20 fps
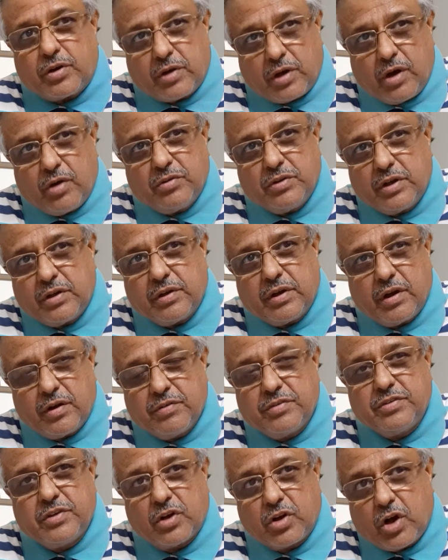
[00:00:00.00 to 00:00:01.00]
How
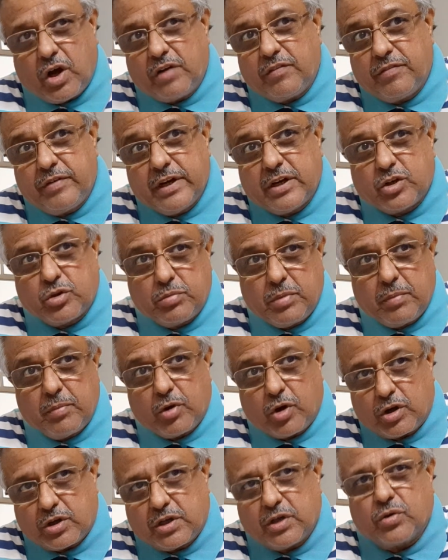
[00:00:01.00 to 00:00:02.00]
is the conflict to be
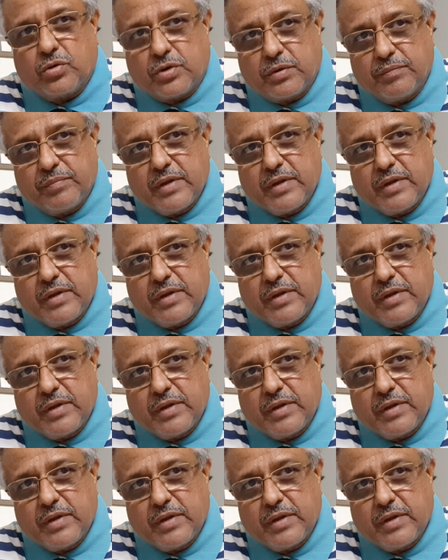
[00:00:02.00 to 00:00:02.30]
brought out